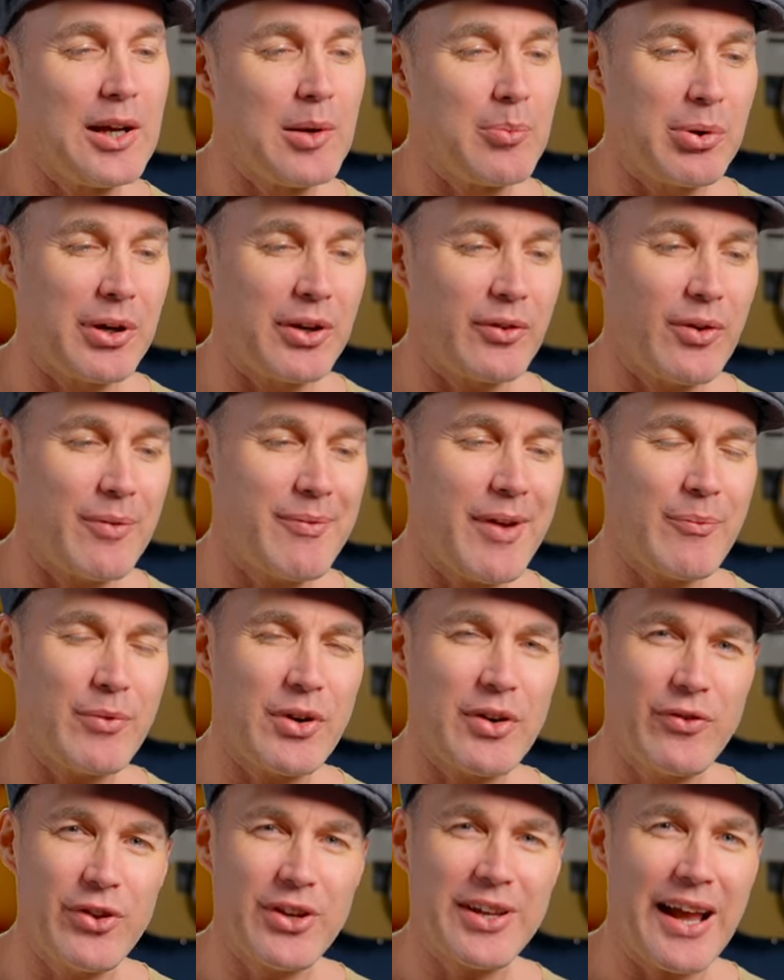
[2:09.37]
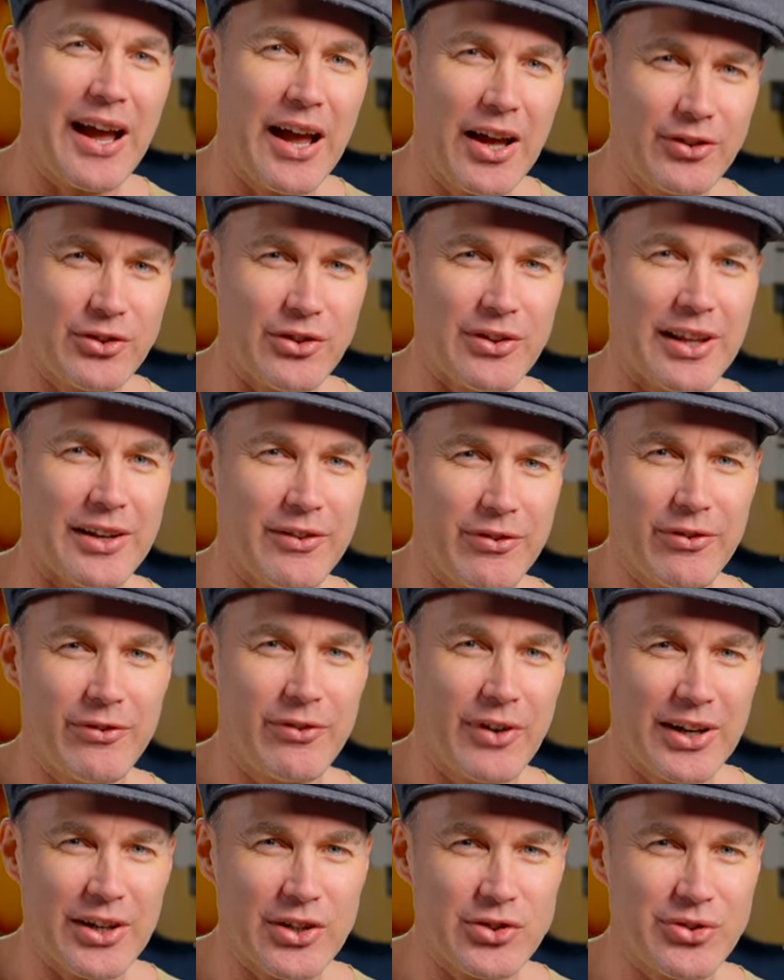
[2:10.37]
But remember, if you can't do that, if you
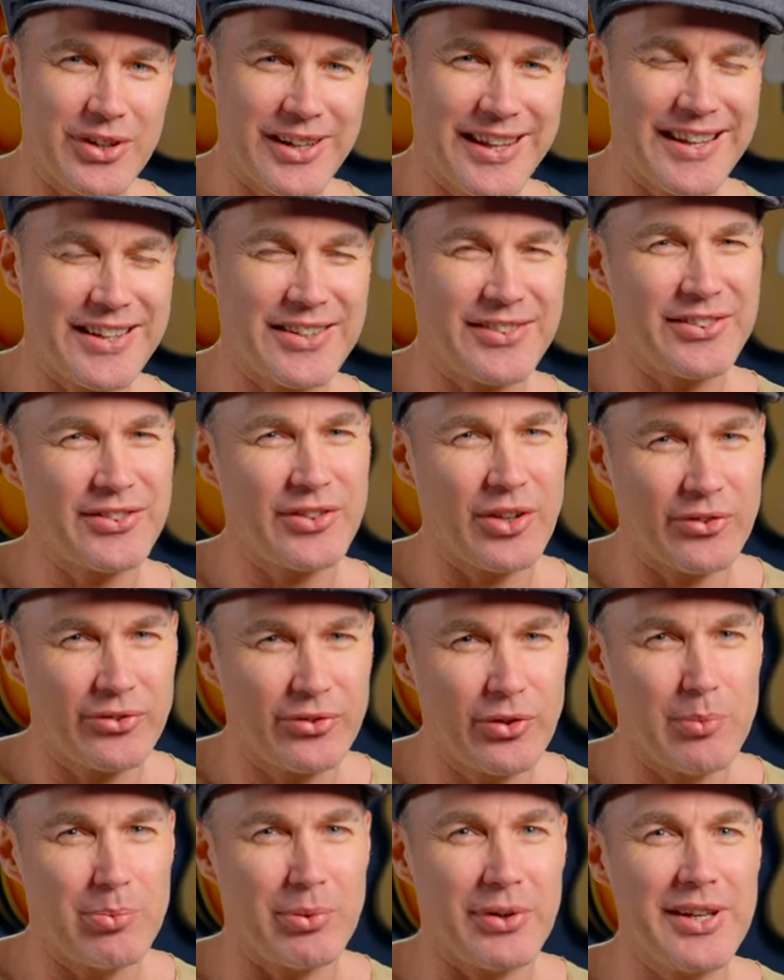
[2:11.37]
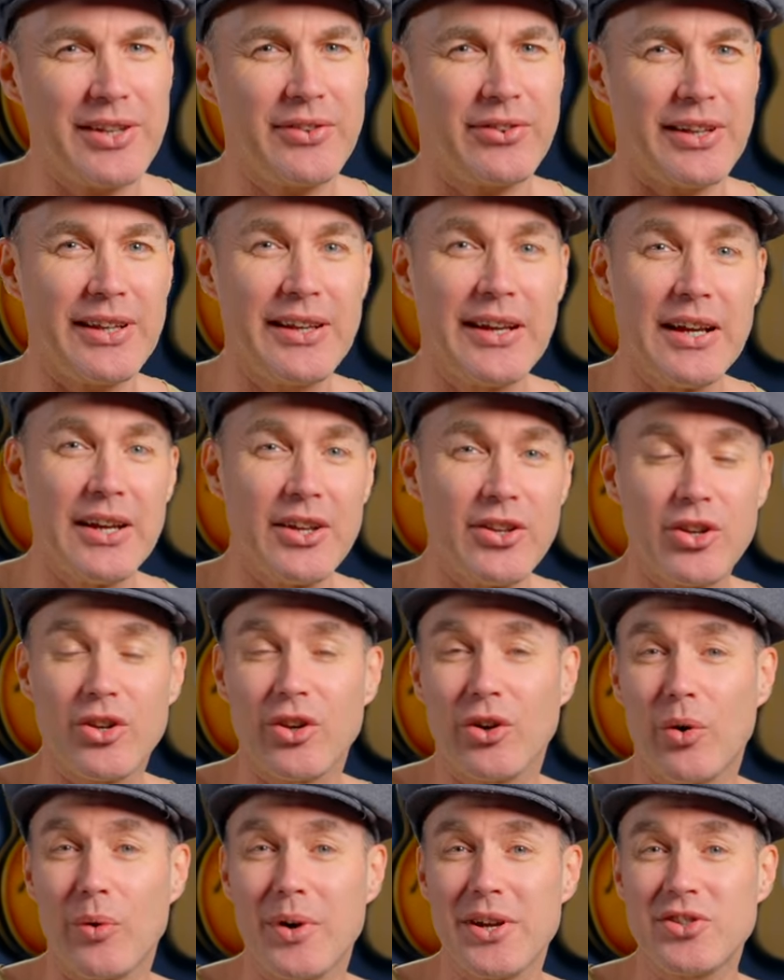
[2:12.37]
find it tricky, because it's not super easy, you
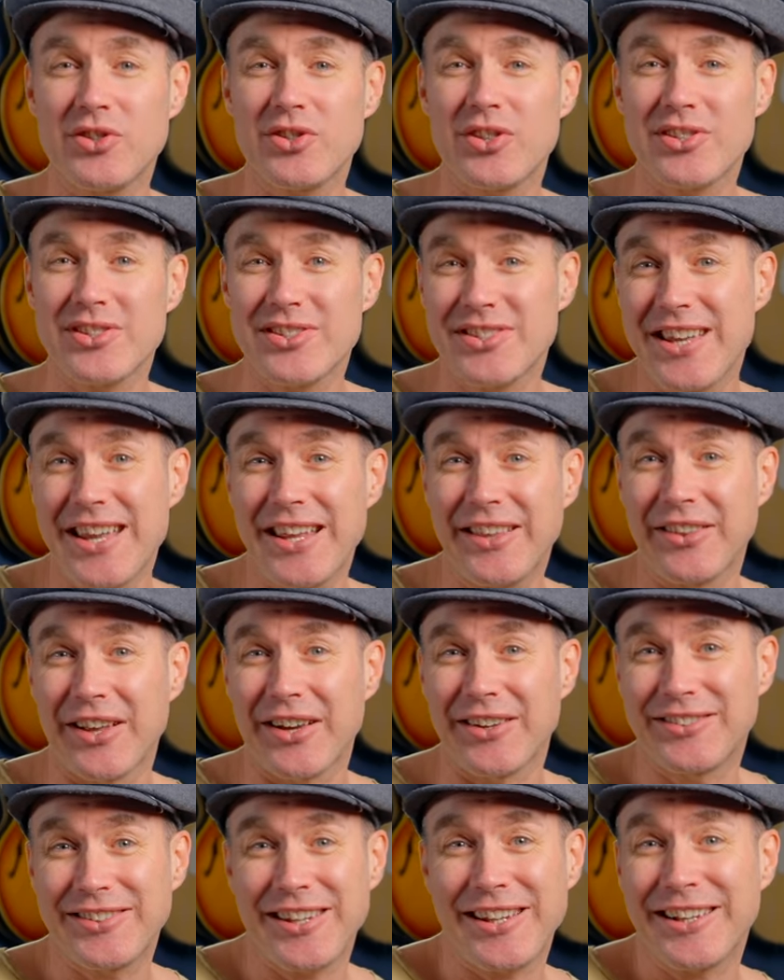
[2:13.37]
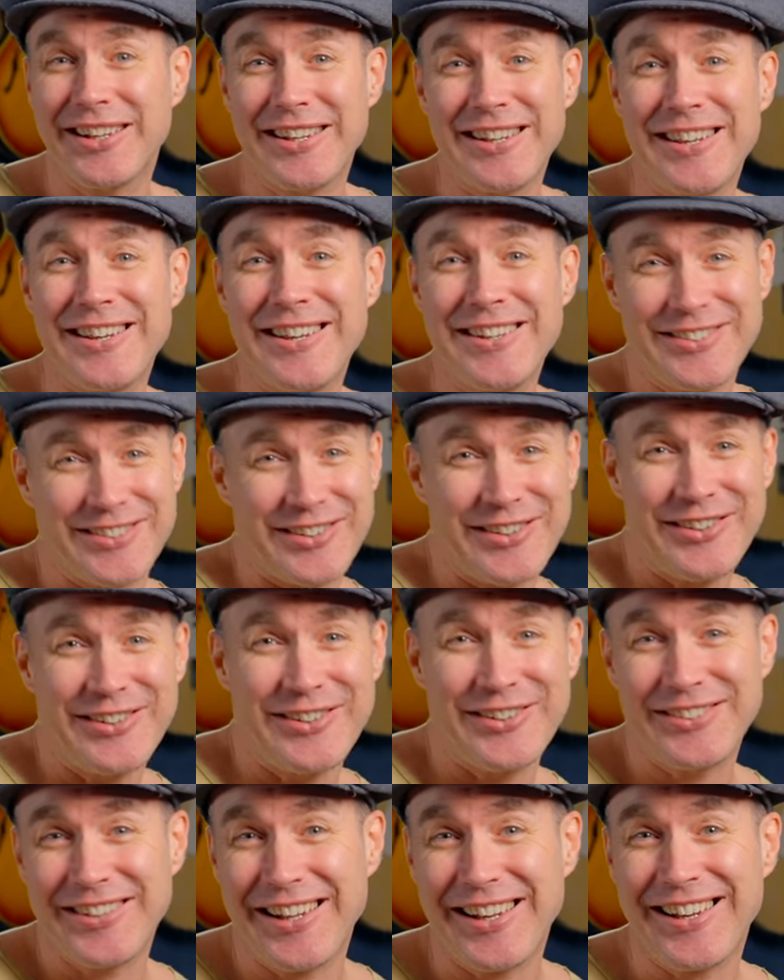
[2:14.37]
can always just sing the
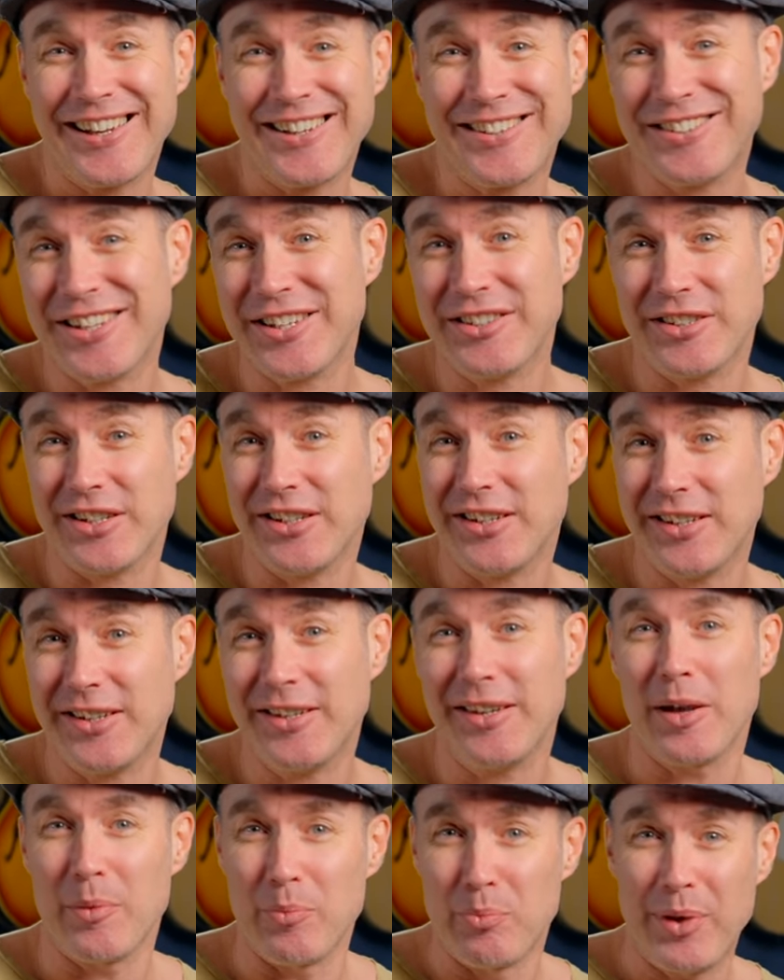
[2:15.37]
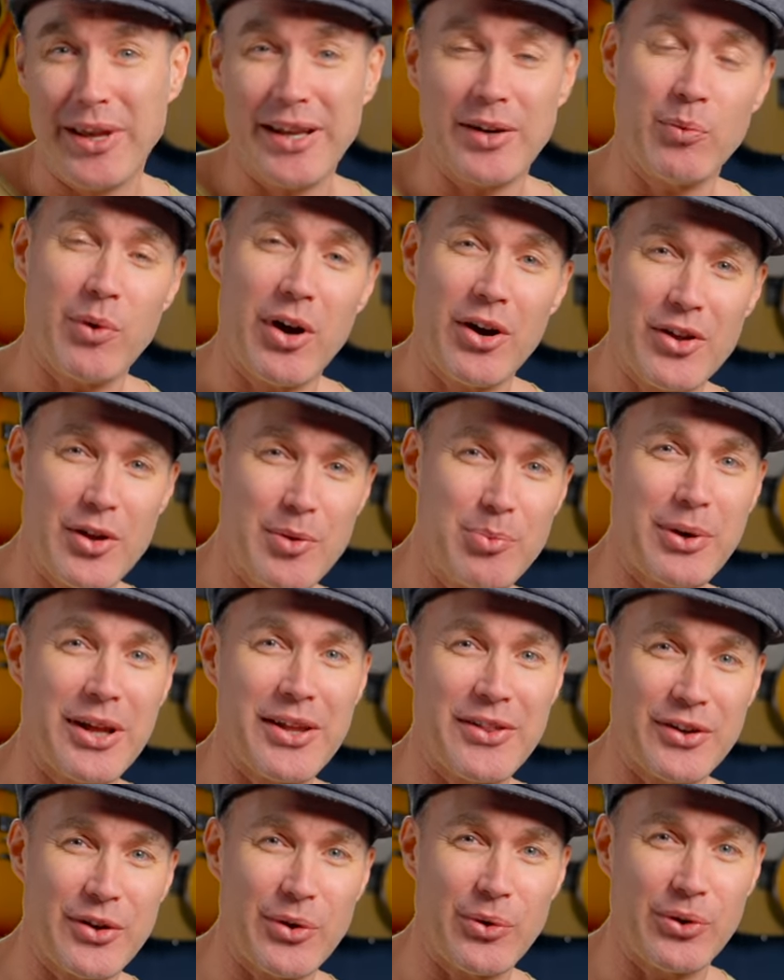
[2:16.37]
da-da-da-da-da-da-da bit while you
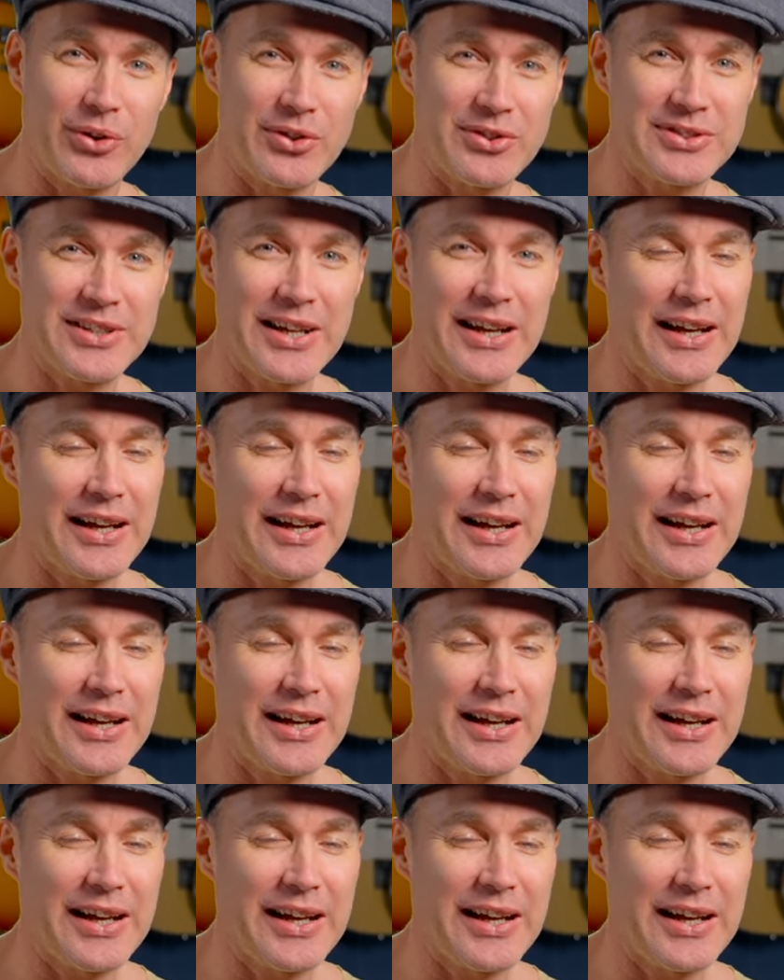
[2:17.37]
play the chords.